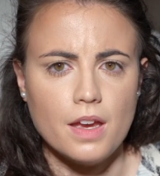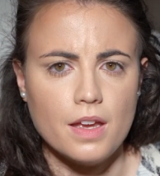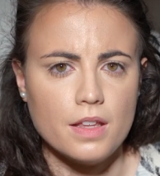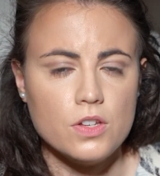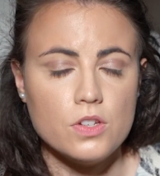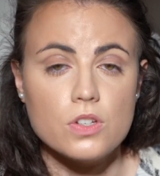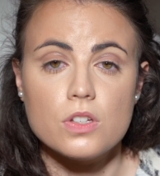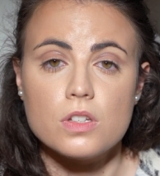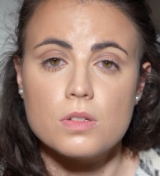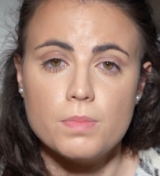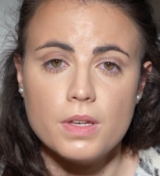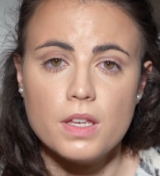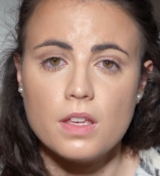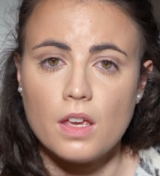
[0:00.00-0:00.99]
and then
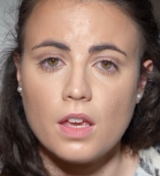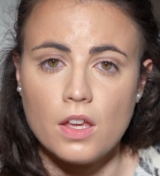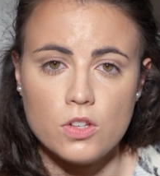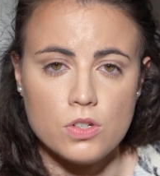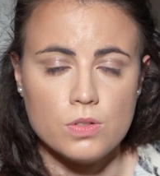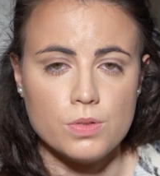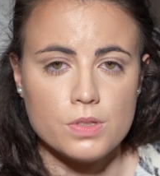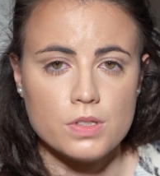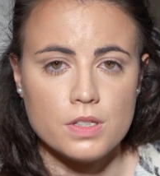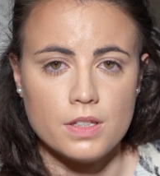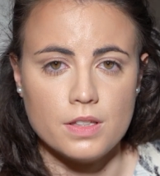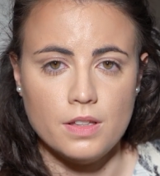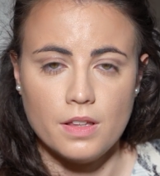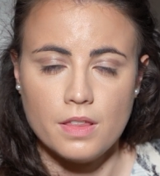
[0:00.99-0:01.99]
just pick and choose
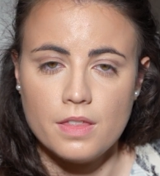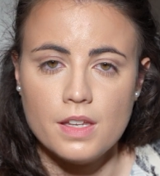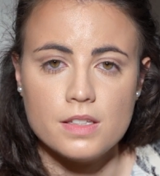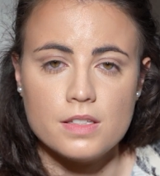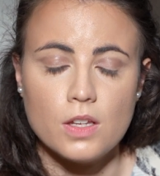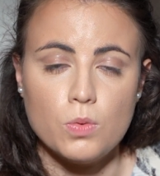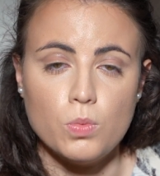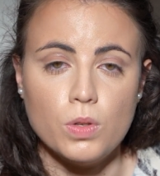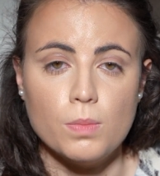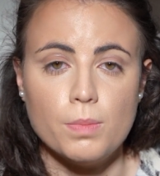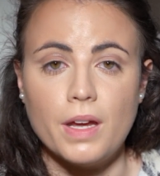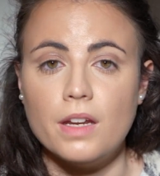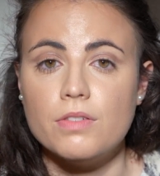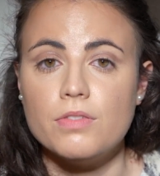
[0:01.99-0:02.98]
the things that will
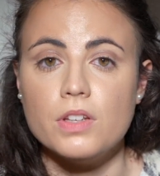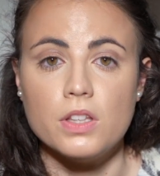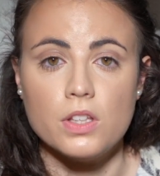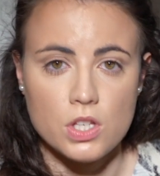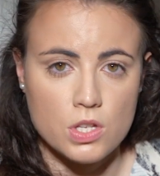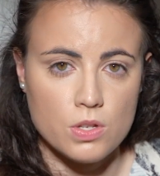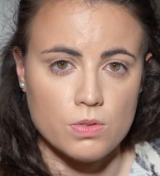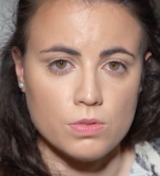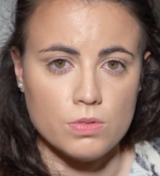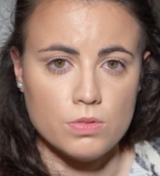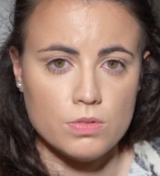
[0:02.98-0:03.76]
benefit you.